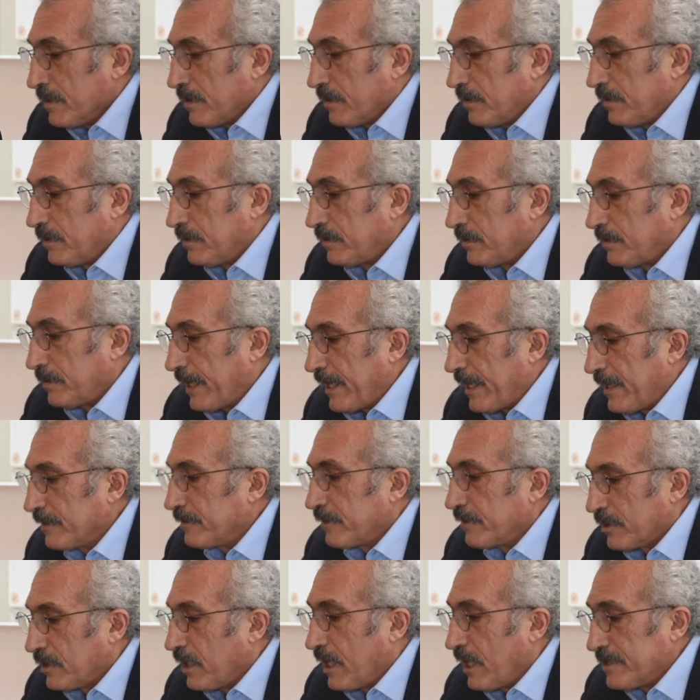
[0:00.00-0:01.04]

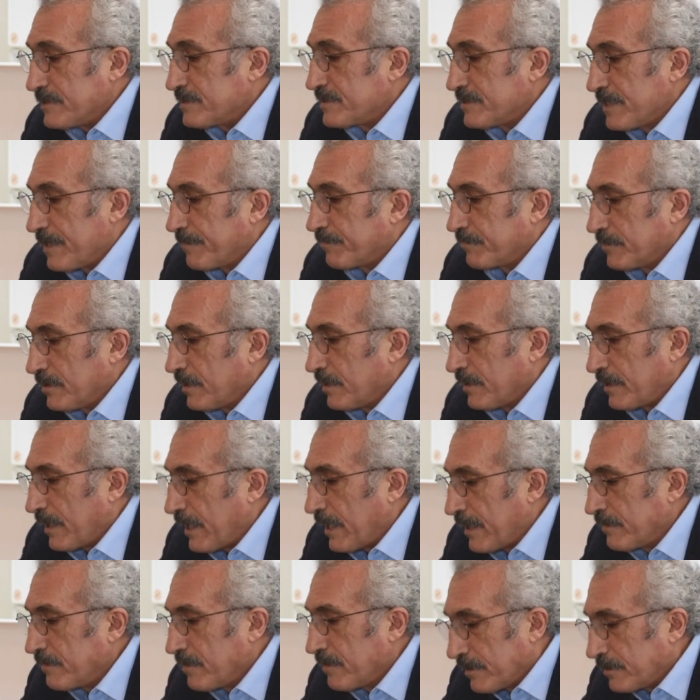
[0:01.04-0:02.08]
And the concept
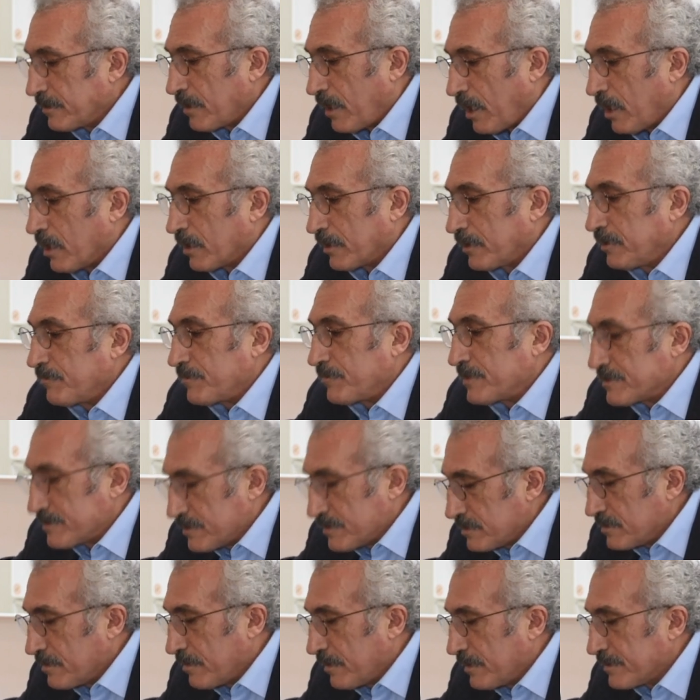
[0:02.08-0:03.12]
and the
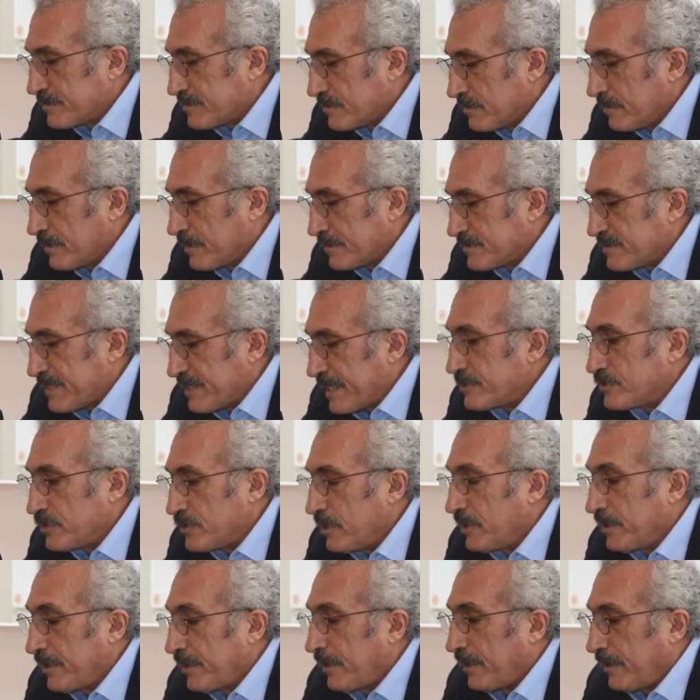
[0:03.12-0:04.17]
arguments
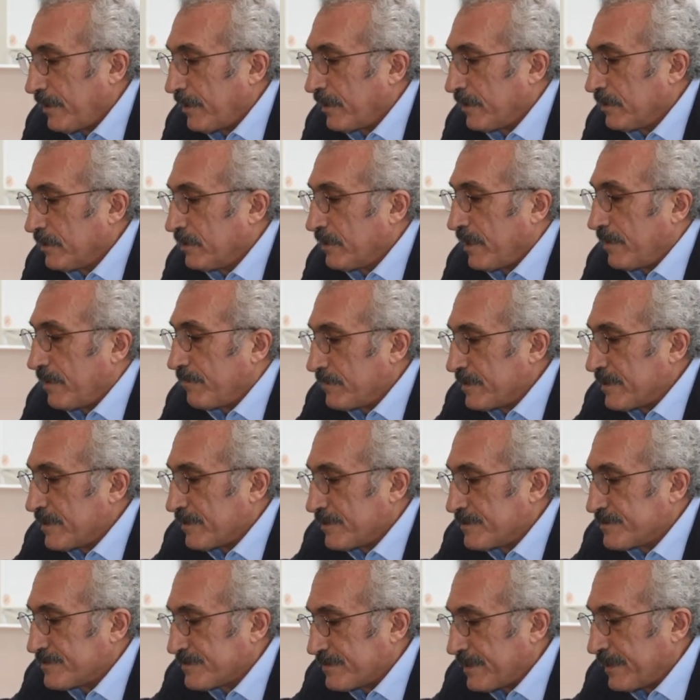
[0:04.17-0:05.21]
essentially in them
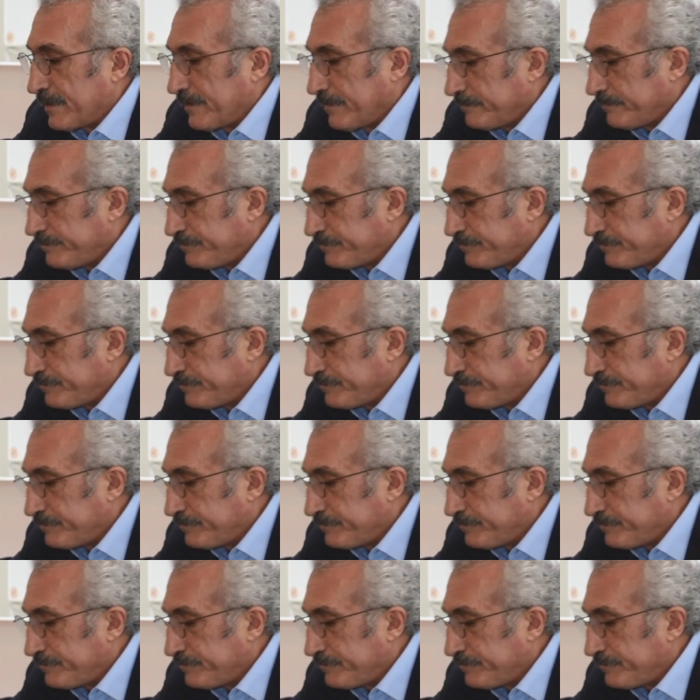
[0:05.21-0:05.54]
is that,